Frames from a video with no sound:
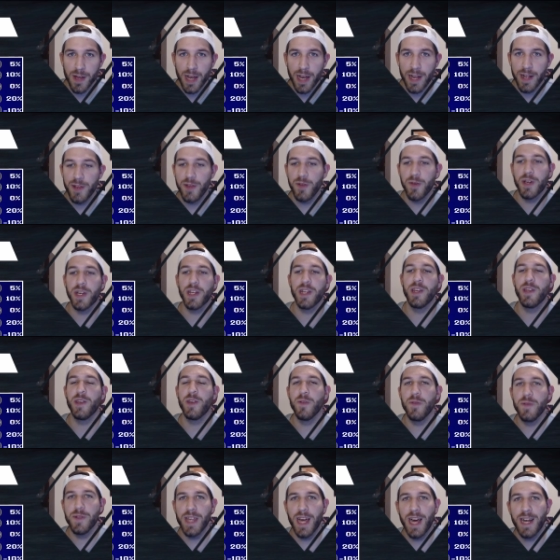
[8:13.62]
And you can
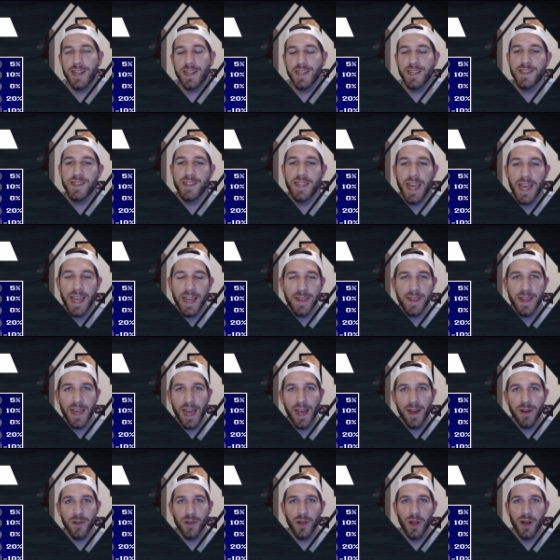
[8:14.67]
use that to stay in
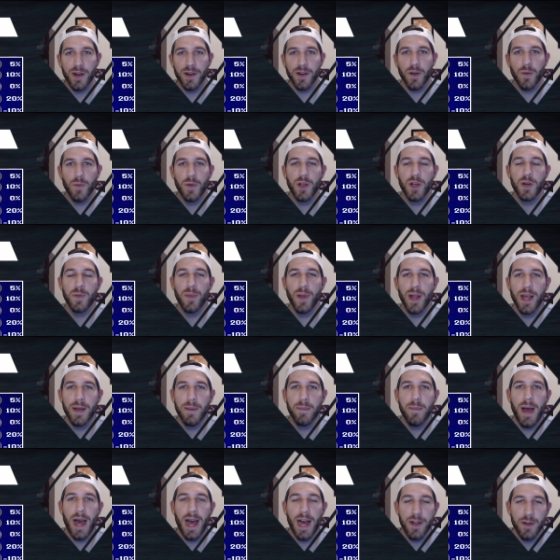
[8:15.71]
the air longer when you're
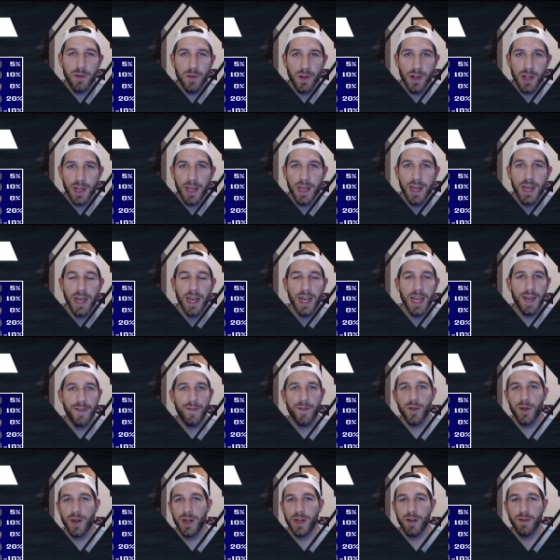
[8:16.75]
playing manually. If
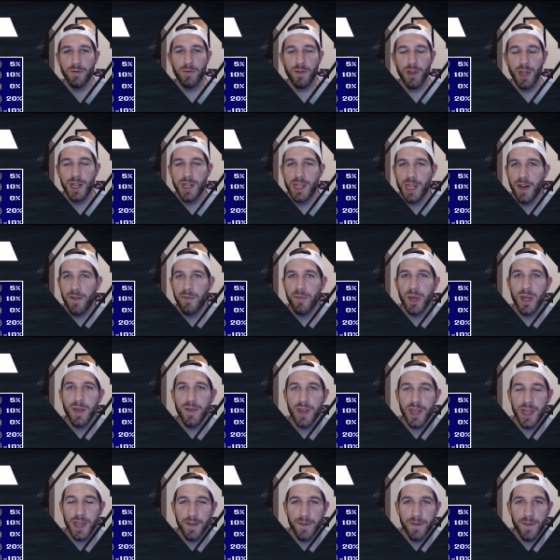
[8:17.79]
you're in a really tough
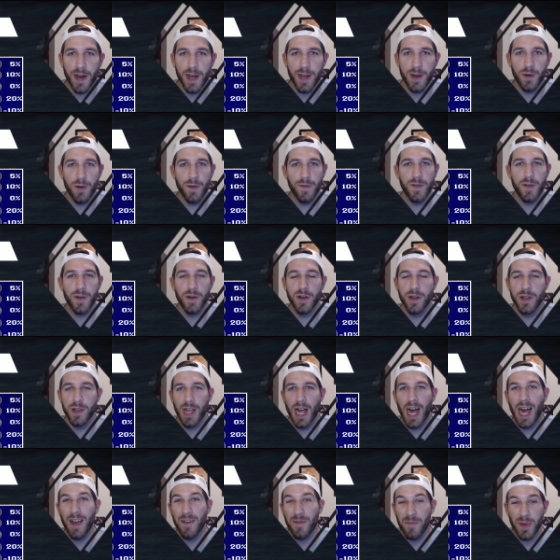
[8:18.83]
PvE fight, or if you're in
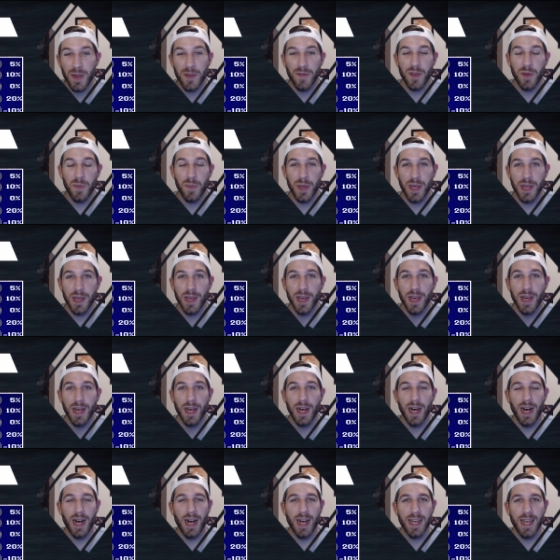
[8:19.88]
live PvP
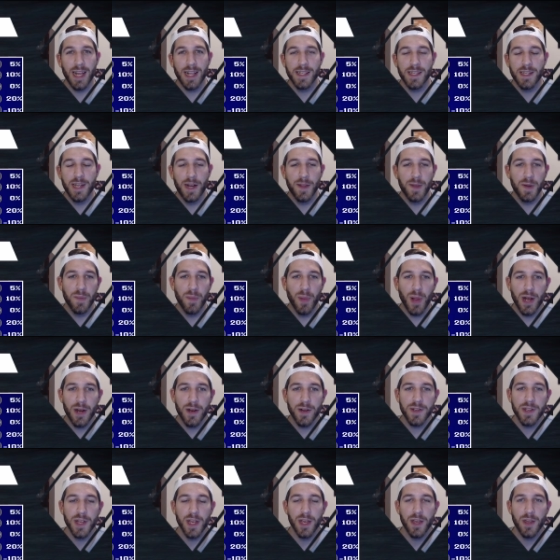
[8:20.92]
against other
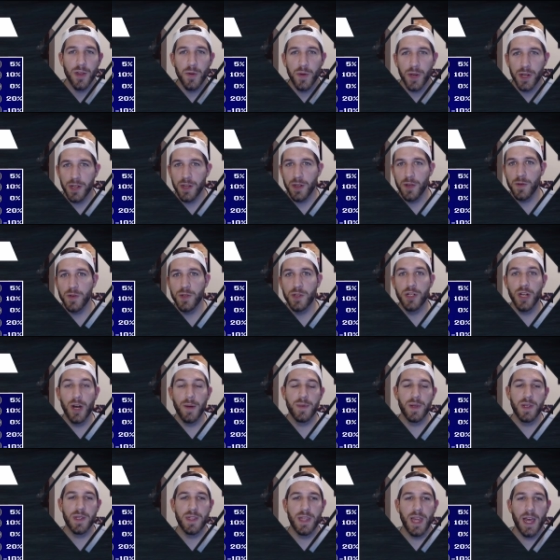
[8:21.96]
players, you can use
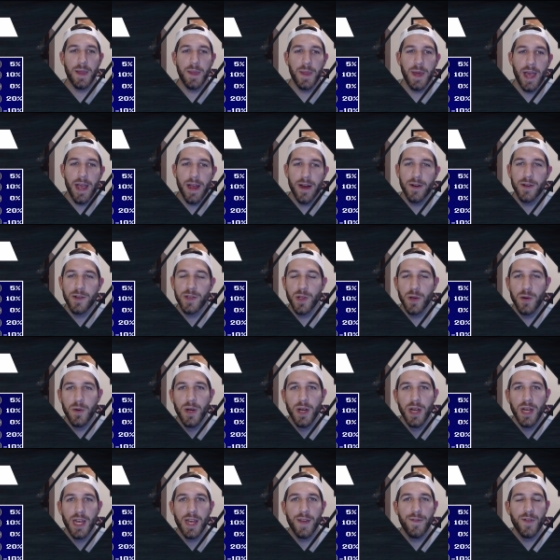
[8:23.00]
jump to stay in the air. So
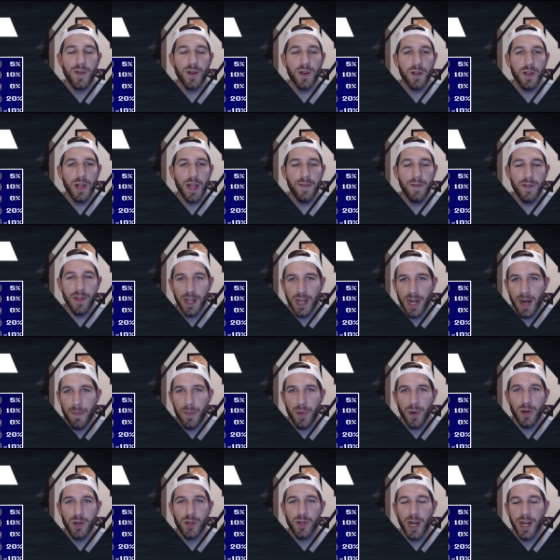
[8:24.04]
if you're leveling
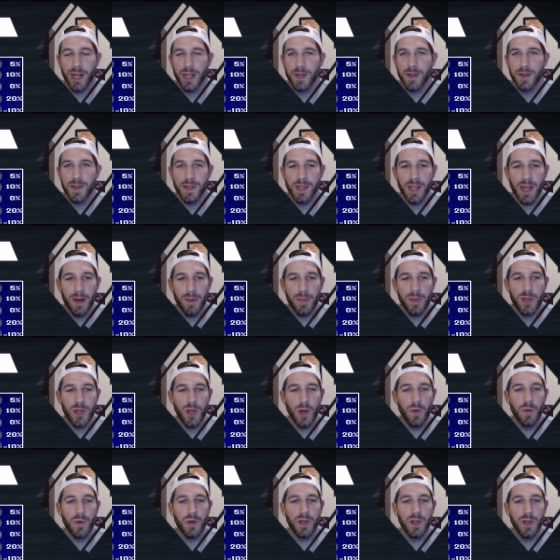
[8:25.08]
up her Dragoon sub,
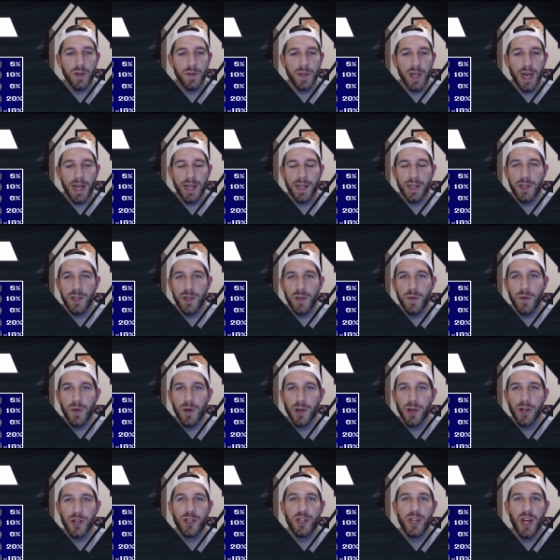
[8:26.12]
don't do that to
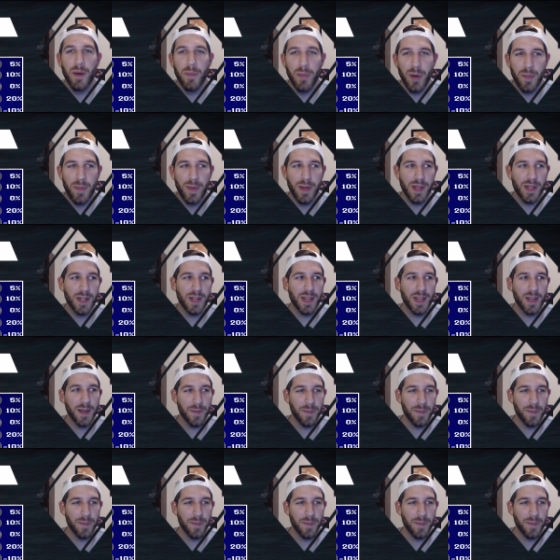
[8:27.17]
her jump ability.